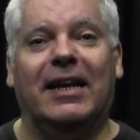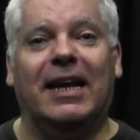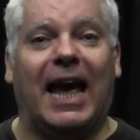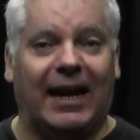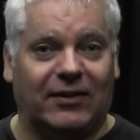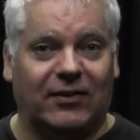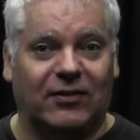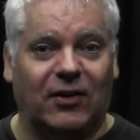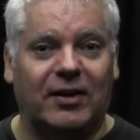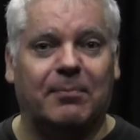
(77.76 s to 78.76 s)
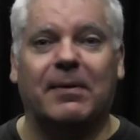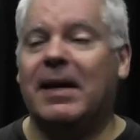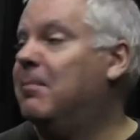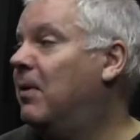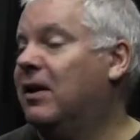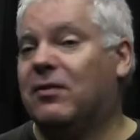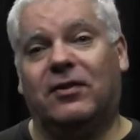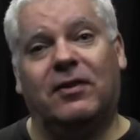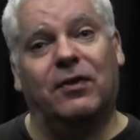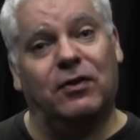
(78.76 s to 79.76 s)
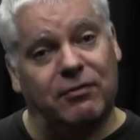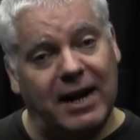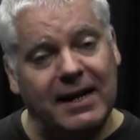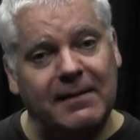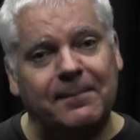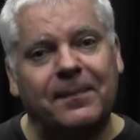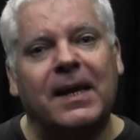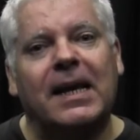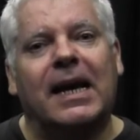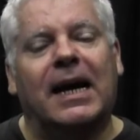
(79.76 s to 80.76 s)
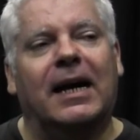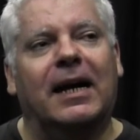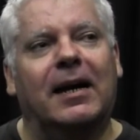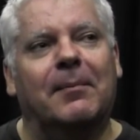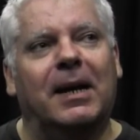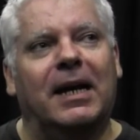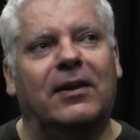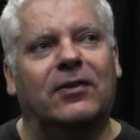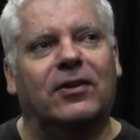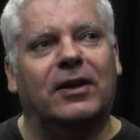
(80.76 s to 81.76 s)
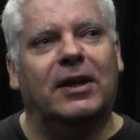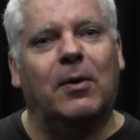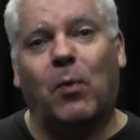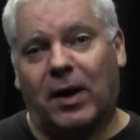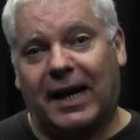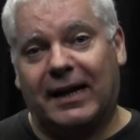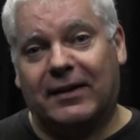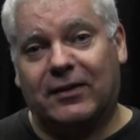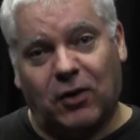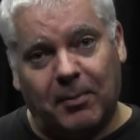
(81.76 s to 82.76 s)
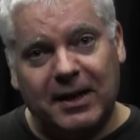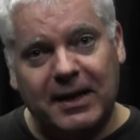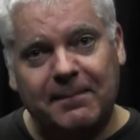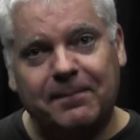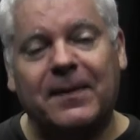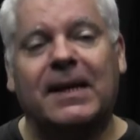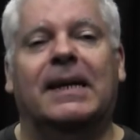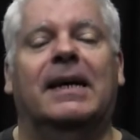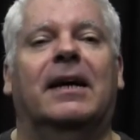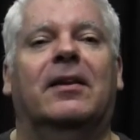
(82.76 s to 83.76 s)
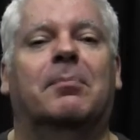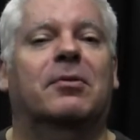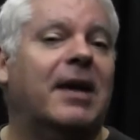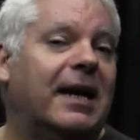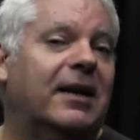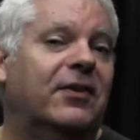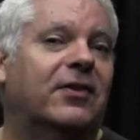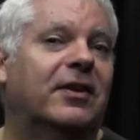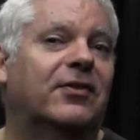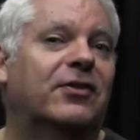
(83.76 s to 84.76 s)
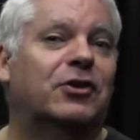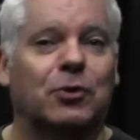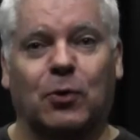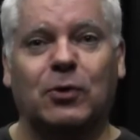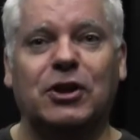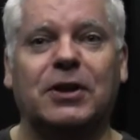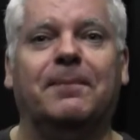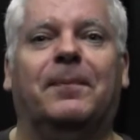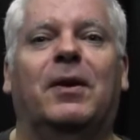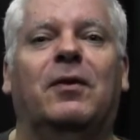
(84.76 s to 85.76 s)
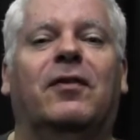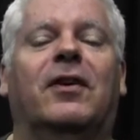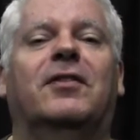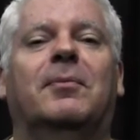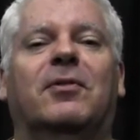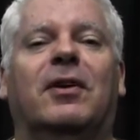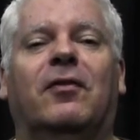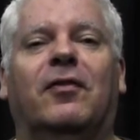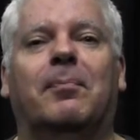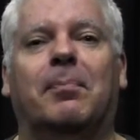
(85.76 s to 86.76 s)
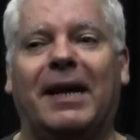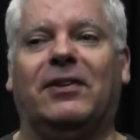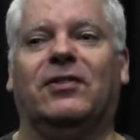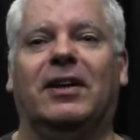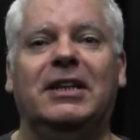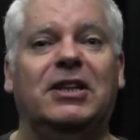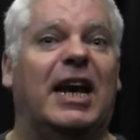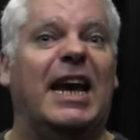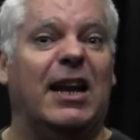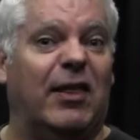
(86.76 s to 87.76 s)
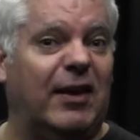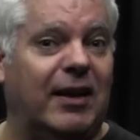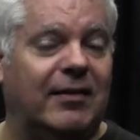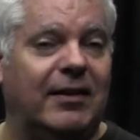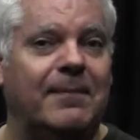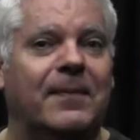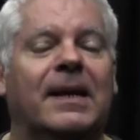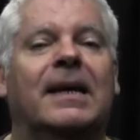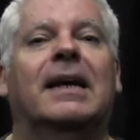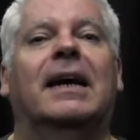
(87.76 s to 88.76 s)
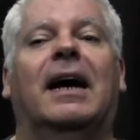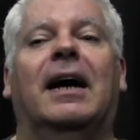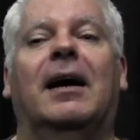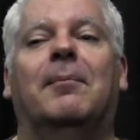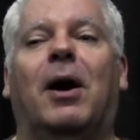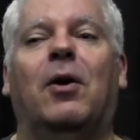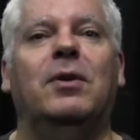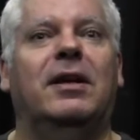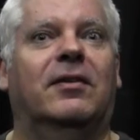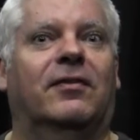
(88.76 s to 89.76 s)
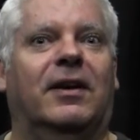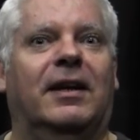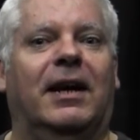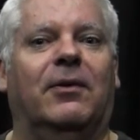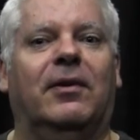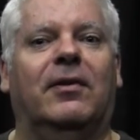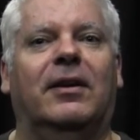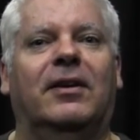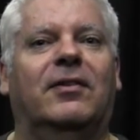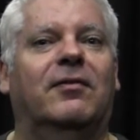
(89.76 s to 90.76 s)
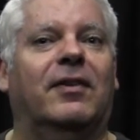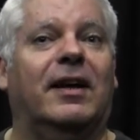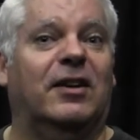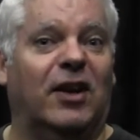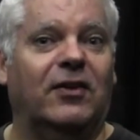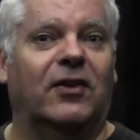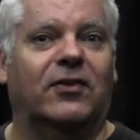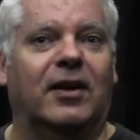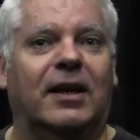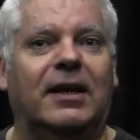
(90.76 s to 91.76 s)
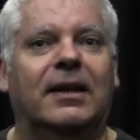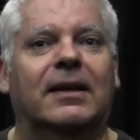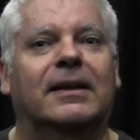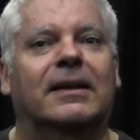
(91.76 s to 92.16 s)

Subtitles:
The Actor's Nightmare by Christopher Durang. It's a one-act comedy. The protagonist is George, who finds himself backstage in a theatre, only to find out that he's in fact an understudy